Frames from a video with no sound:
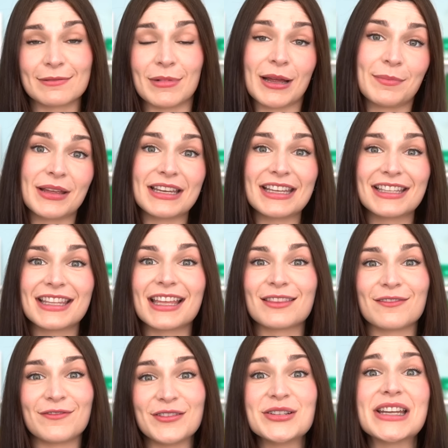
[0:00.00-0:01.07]
in my opinion, that the
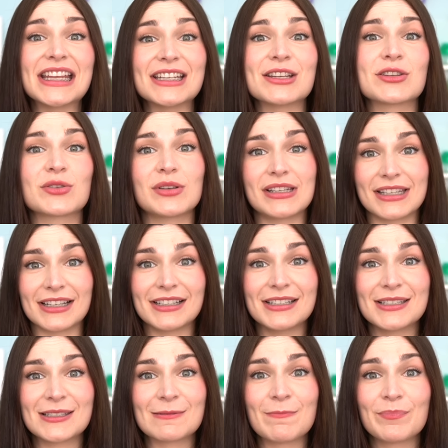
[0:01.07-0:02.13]
food industry
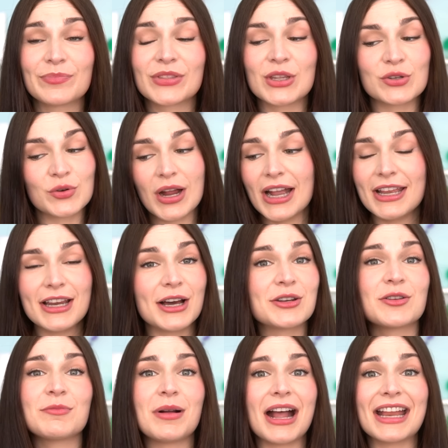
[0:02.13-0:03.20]
does to try and
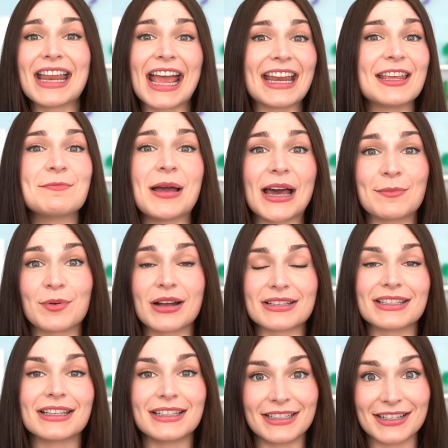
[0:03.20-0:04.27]
undermine any bad press
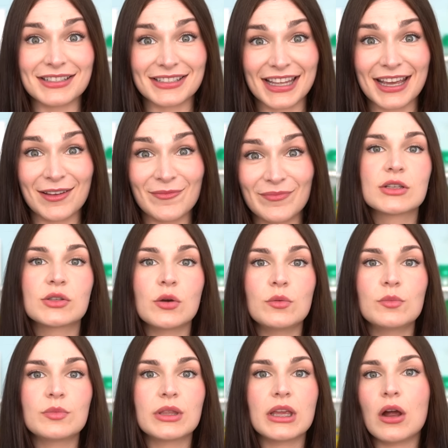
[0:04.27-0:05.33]
that it does get.
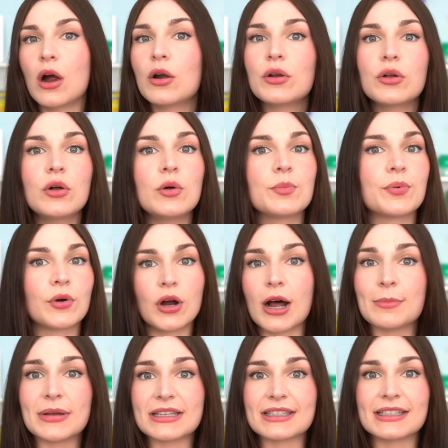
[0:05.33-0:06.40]
So the article
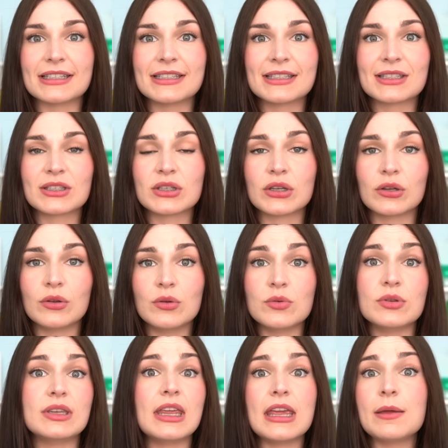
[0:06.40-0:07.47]
promises to
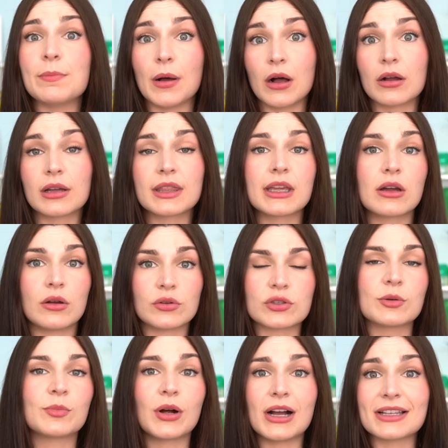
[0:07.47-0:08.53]
debunk the
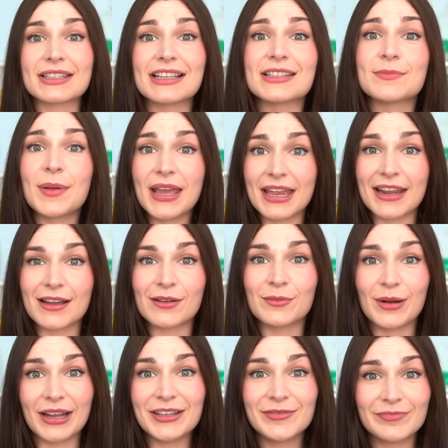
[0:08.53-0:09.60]
ultra-processed panic,
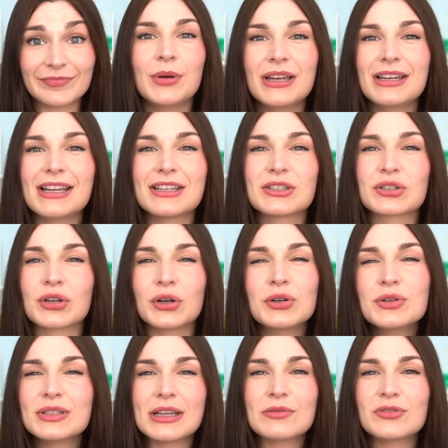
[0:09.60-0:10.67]
right? But it
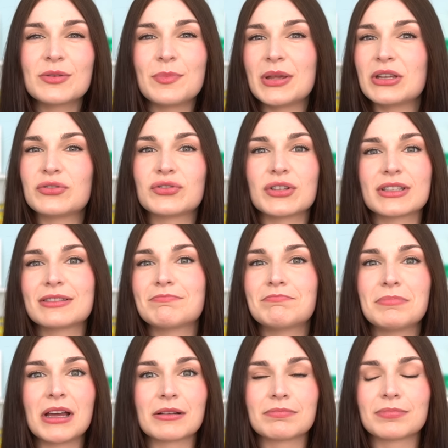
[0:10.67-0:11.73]
turns out to be just
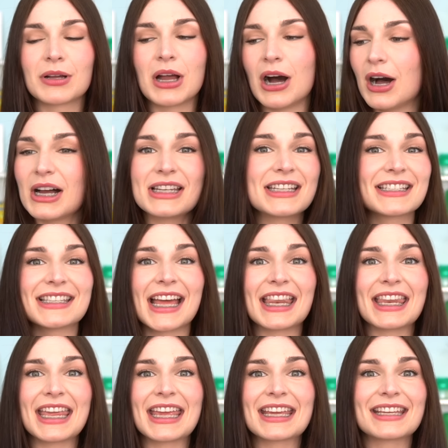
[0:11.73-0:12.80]
a
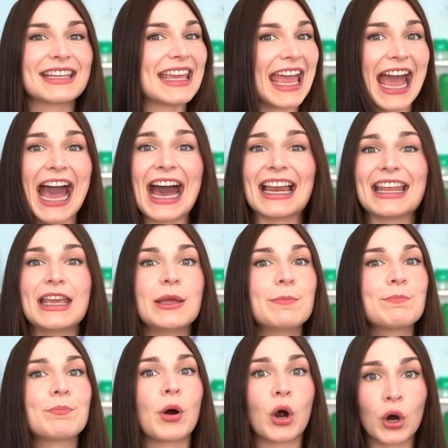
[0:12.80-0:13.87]
condescending, catty,
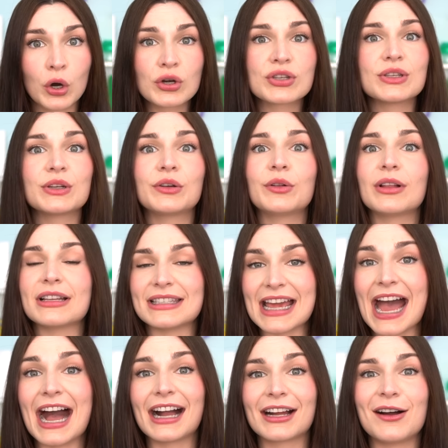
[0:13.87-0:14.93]
personal
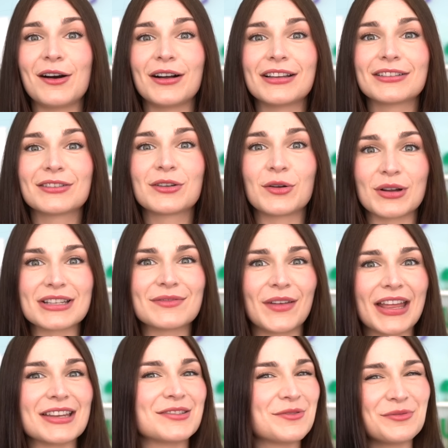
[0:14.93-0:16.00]
attack on Chris
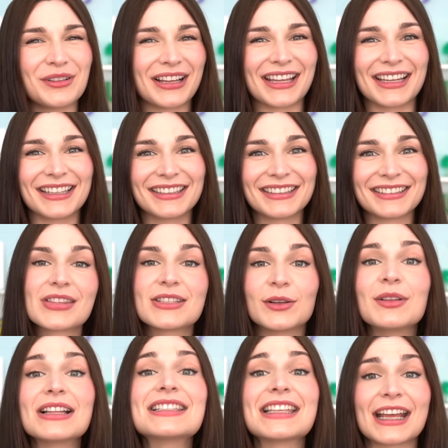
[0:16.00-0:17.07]
van Tulleken. So
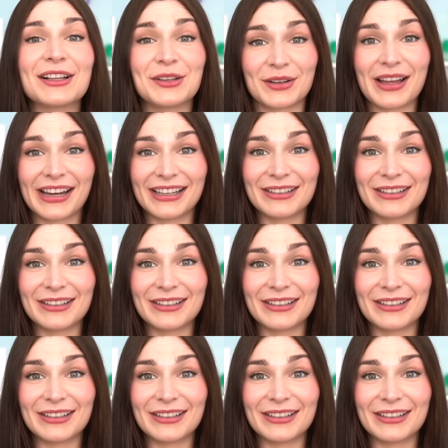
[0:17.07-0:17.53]
let's take a look at